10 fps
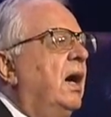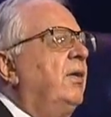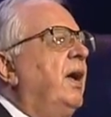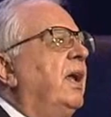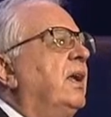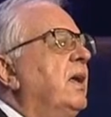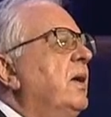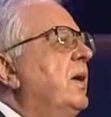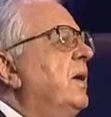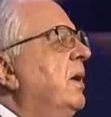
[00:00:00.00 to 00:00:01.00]
All right,
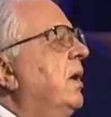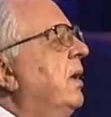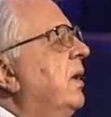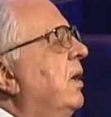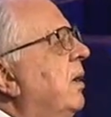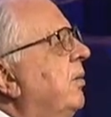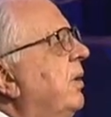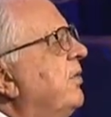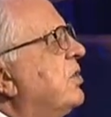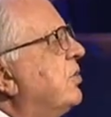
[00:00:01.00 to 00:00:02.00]

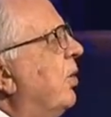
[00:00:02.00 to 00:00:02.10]
we have a